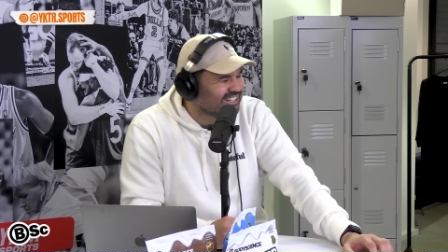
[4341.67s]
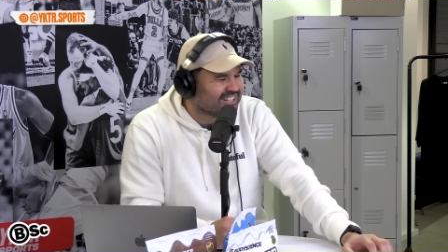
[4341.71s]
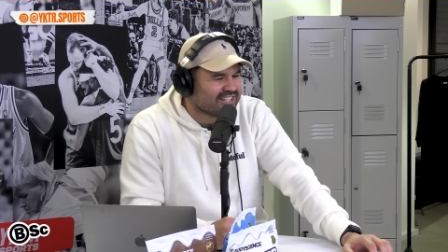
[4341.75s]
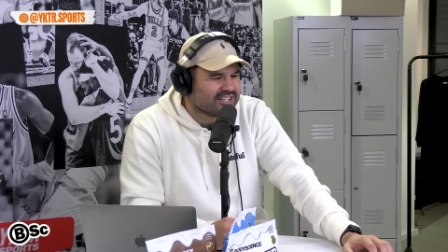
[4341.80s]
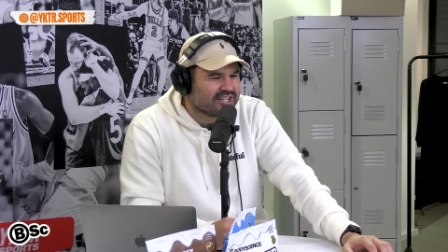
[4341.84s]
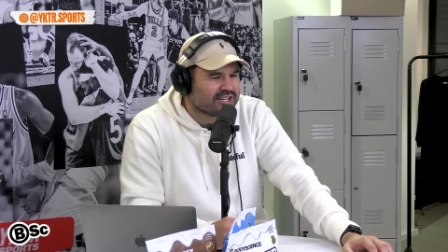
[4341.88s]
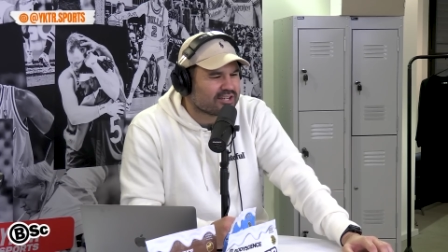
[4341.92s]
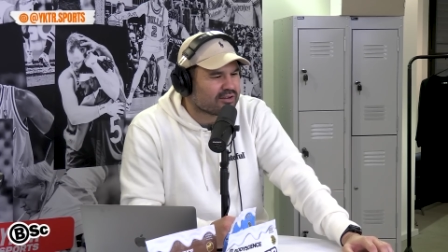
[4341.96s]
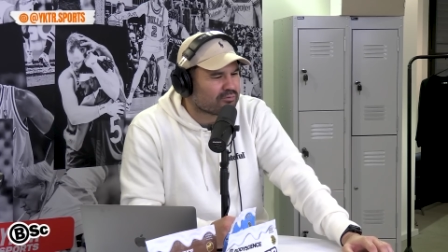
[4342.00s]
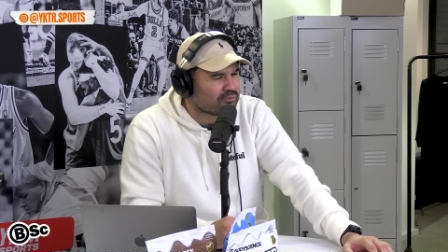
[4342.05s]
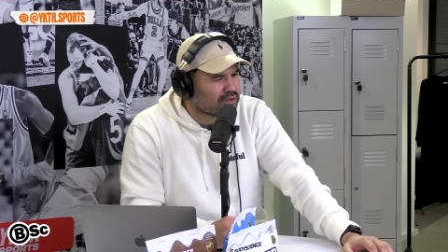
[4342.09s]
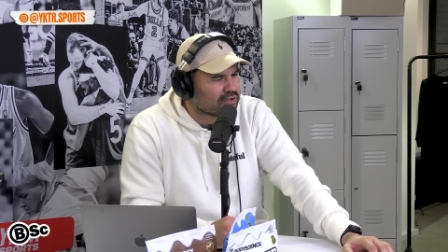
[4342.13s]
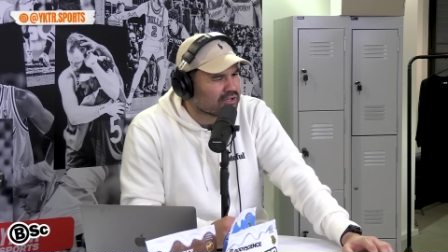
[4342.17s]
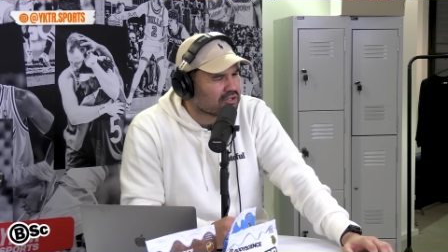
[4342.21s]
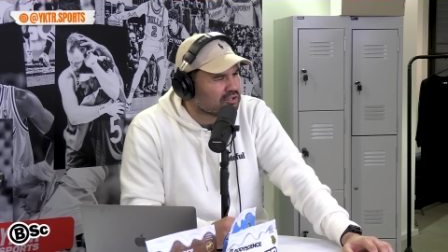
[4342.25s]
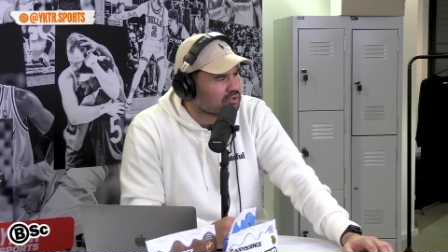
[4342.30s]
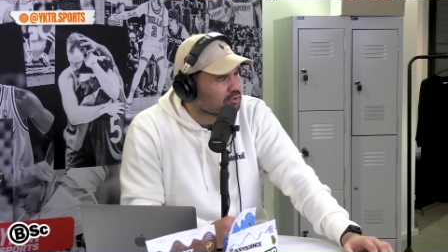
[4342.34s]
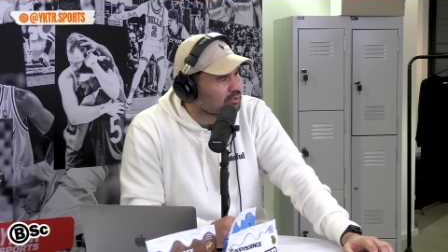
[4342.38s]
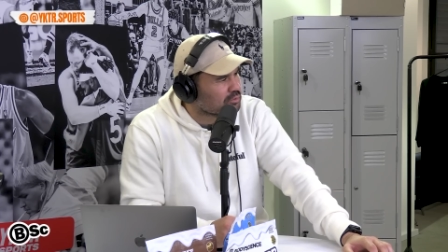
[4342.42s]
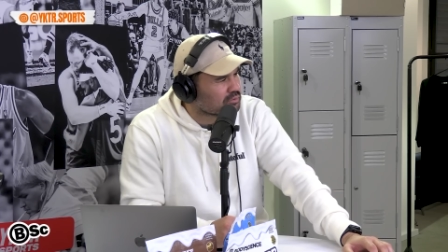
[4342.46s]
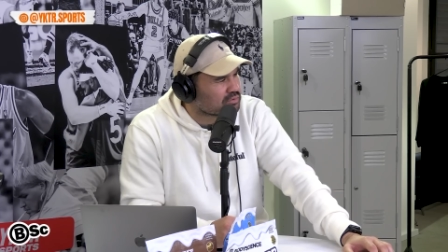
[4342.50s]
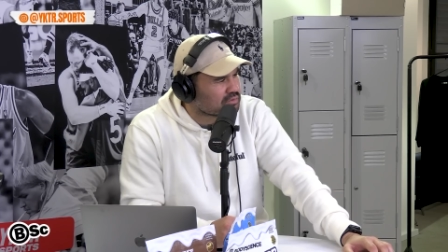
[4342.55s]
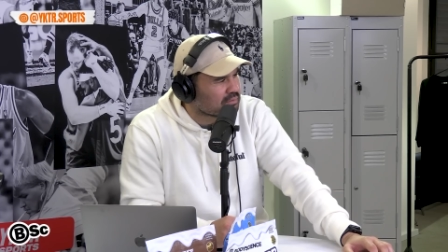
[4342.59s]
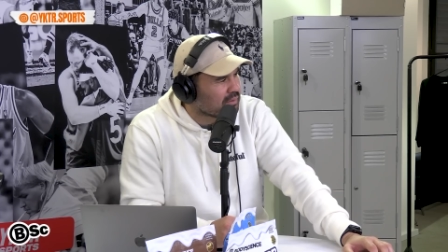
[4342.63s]
You can really
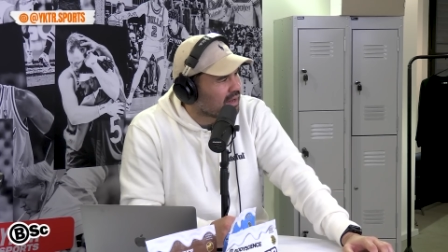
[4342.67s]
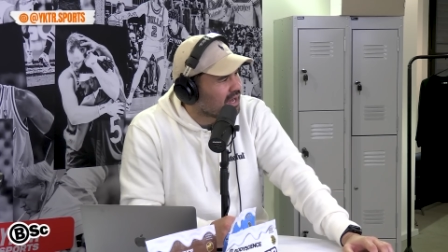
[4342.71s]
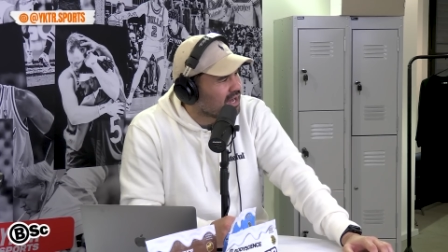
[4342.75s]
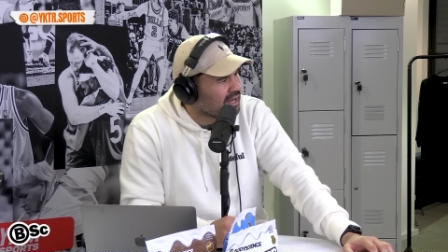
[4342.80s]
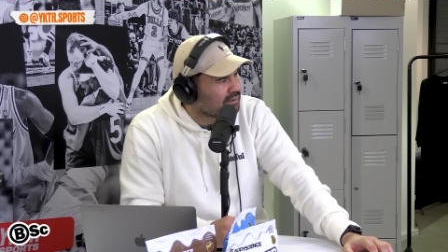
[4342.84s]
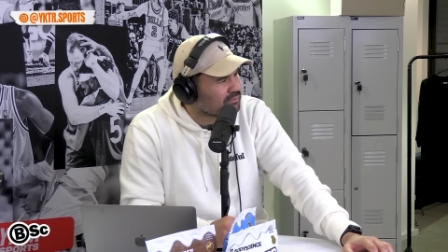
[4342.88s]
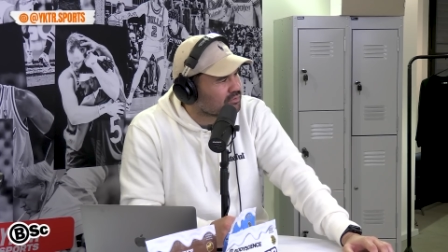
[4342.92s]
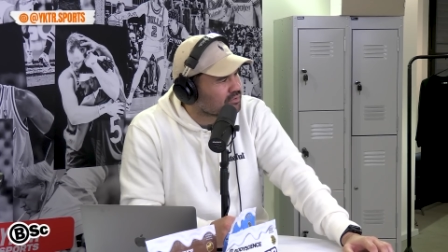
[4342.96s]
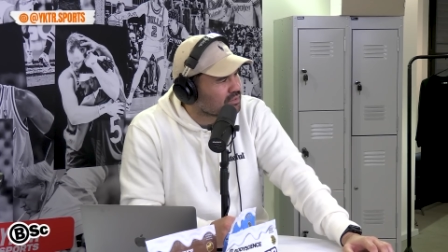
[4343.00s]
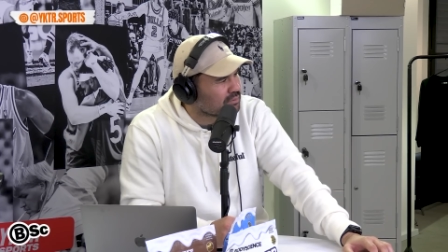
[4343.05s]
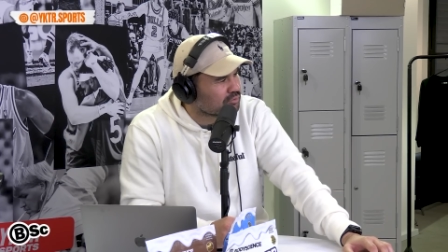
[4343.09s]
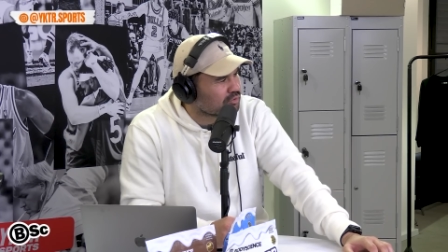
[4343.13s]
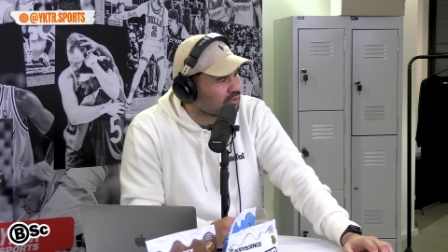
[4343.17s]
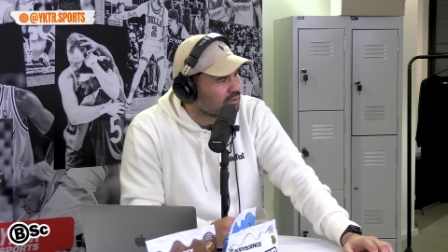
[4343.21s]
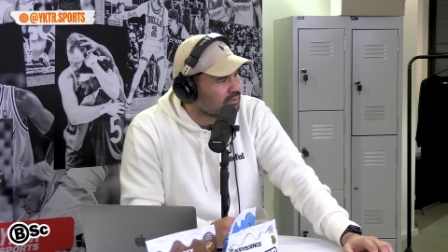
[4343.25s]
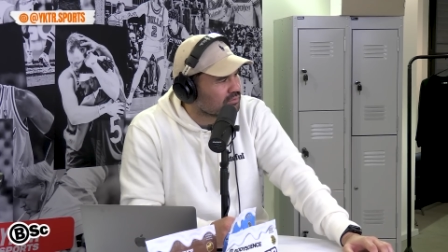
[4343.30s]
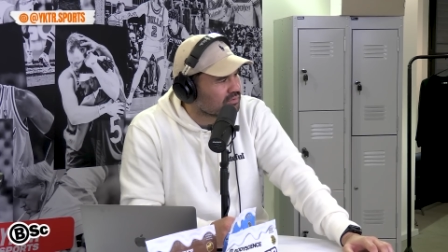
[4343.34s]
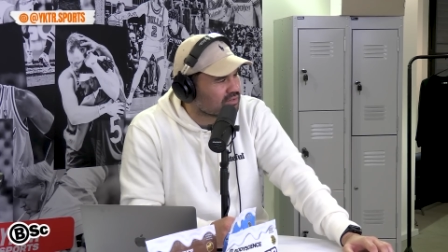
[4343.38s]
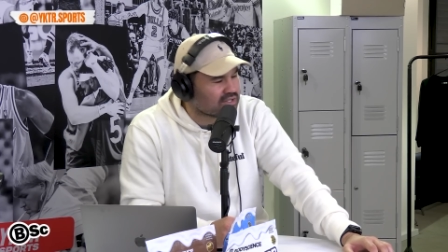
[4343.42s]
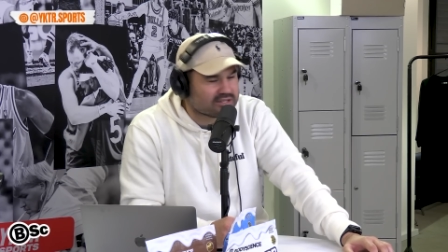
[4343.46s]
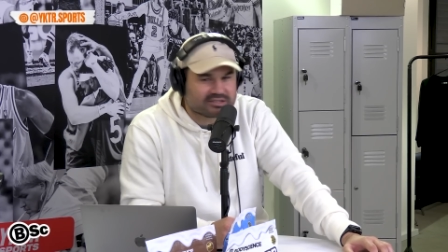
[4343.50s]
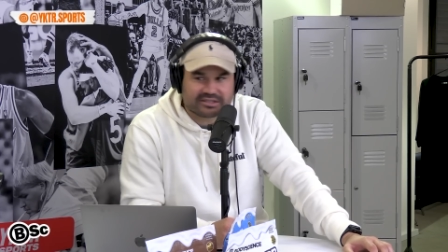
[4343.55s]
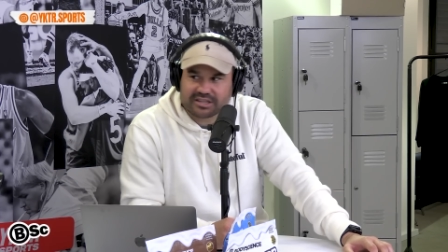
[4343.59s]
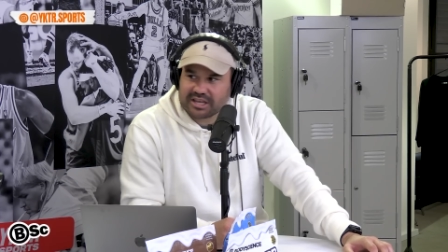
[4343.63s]
do them some harm
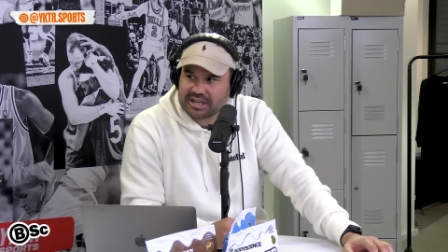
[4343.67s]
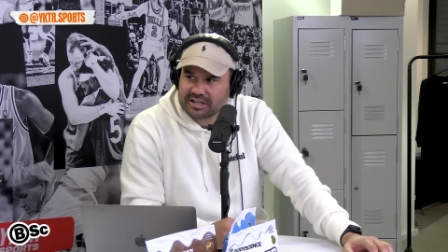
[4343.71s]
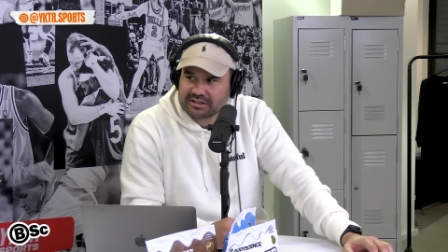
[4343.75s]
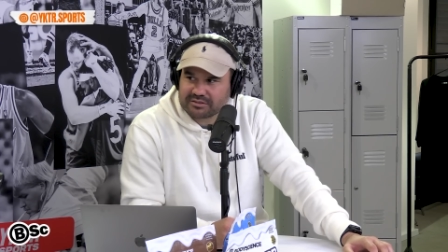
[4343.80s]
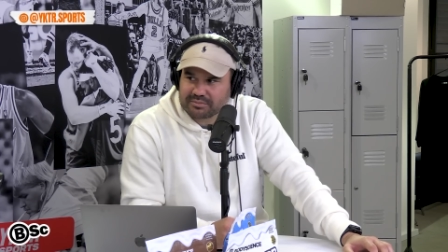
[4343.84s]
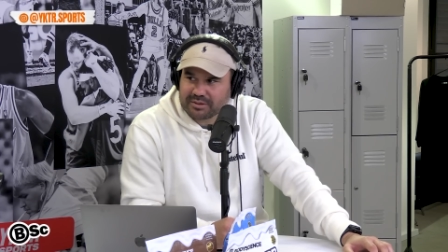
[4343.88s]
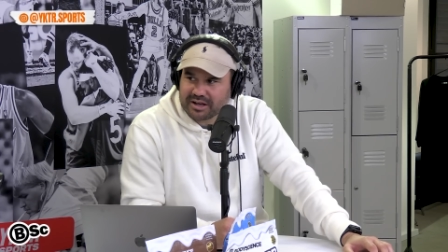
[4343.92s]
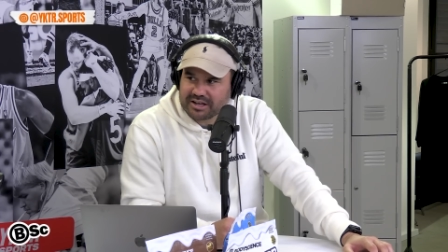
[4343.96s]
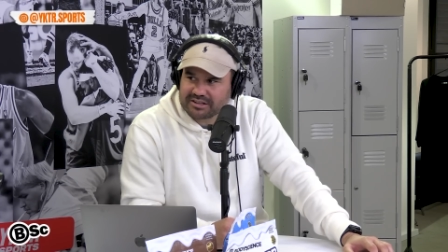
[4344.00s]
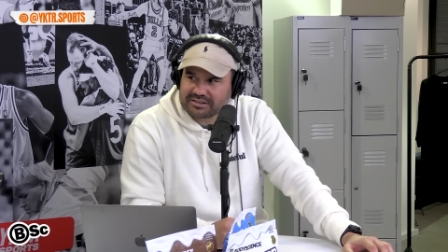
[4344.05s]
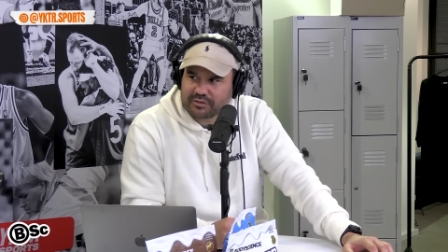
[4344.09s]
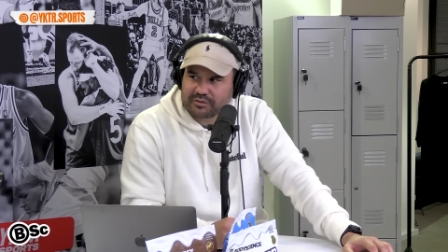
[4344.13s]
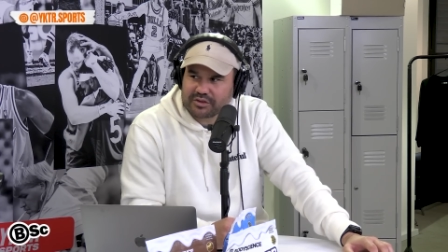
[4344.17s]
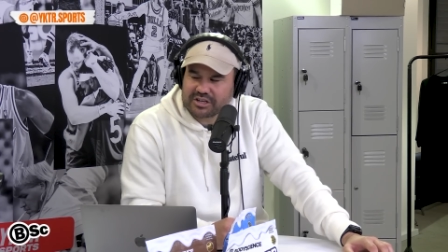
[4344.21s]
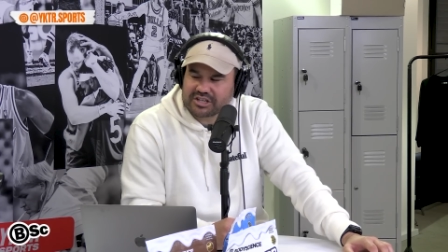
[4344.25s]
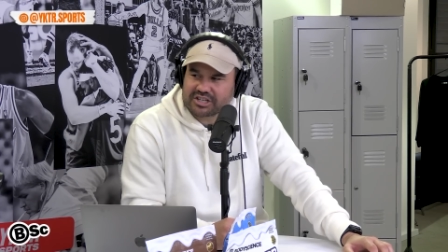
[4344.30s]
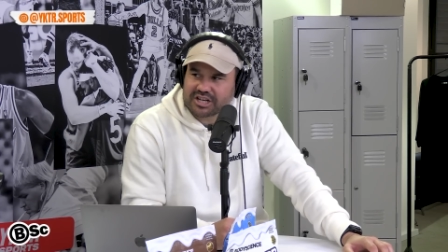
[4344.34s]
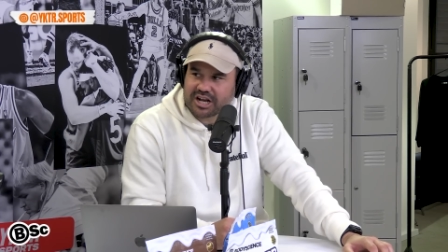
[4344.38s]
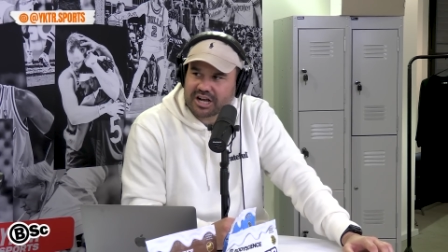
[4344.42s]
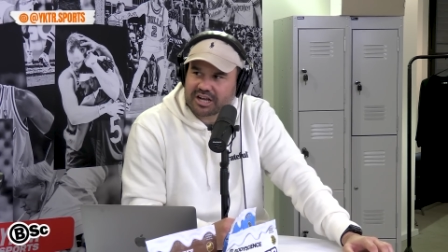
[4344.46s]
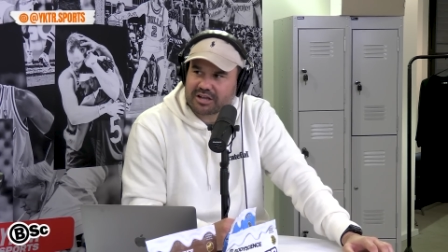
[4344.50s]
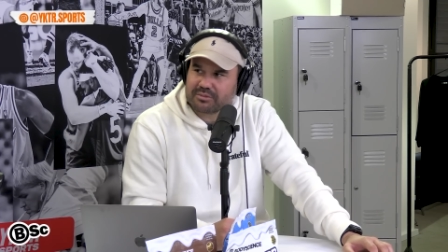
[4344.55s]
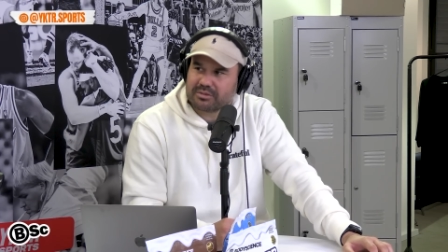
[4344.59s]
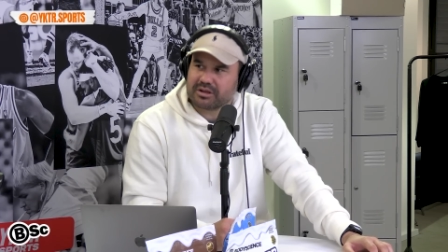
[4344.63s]
sometimes, these kids, mate, if you
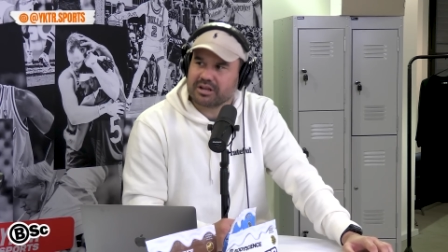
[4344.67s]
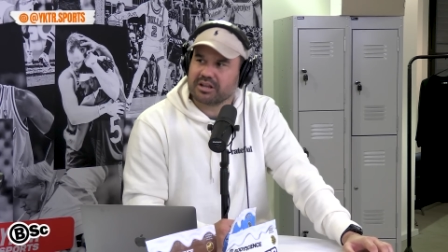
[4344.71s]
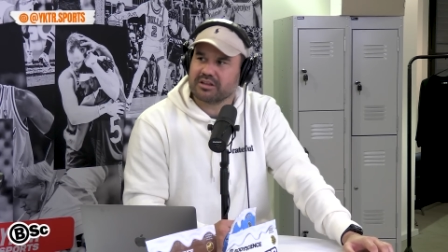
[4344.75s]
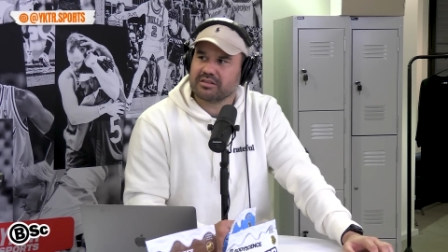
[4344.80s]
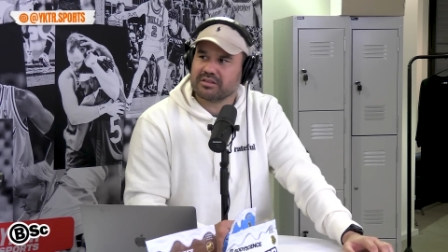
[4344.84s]
chuck them in.